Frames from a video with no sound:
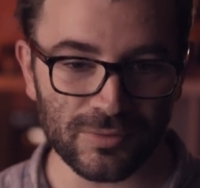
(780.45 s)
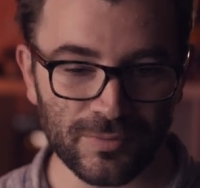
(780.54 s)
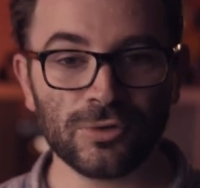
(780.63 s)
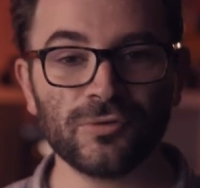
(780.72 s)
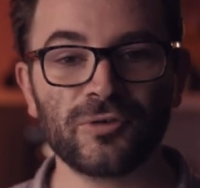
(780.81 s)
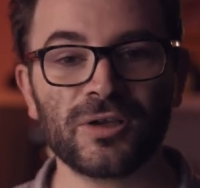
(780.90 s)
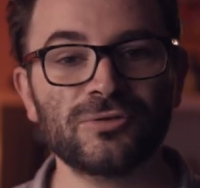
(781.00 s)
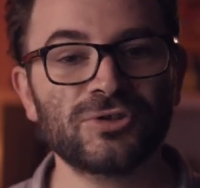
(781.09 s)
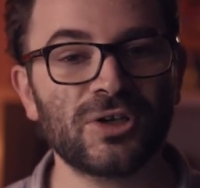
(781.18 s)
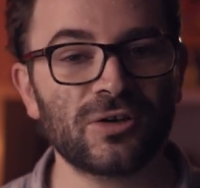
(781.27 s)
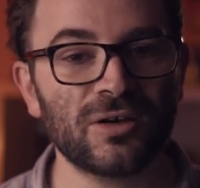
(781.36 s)
Don't forget to
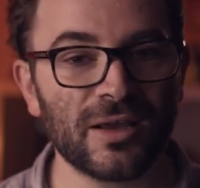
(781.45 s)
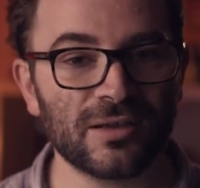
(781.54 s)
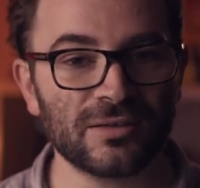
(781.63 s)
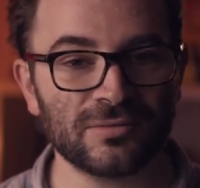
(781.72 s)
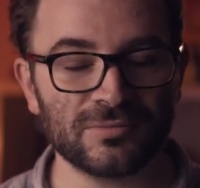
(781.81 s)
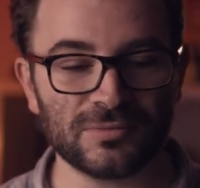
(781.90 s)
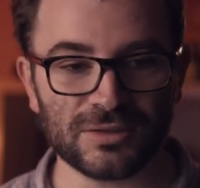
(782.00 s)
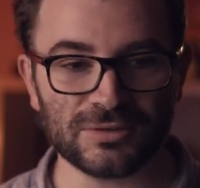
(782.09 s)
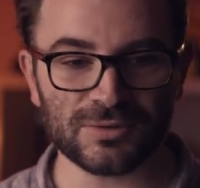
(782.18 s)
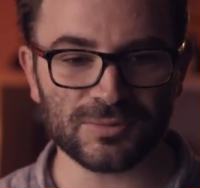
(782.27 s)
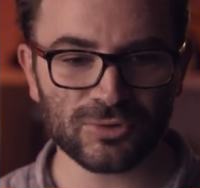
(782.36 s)
share, like,
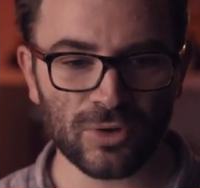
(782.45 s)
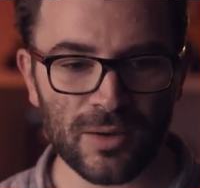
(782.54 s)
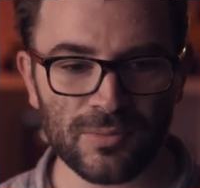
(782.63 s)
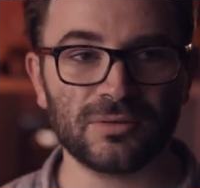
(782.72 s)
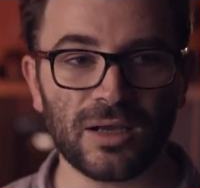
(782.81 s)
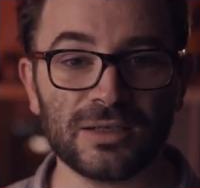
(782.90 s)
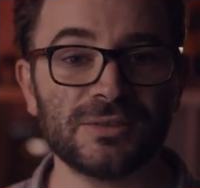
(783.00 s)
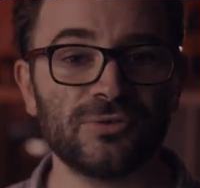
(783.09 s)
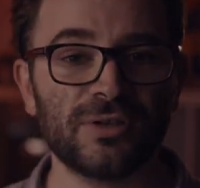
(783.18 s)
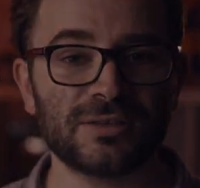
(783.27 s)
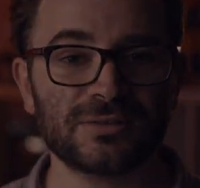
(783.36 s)
and subscribe. I'll see
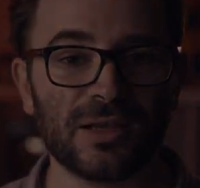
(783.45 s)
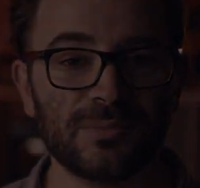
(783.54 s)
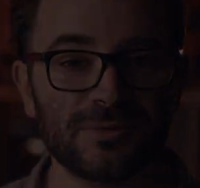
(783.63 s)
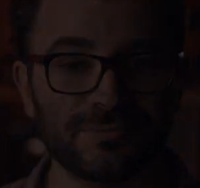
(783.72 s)
you next time.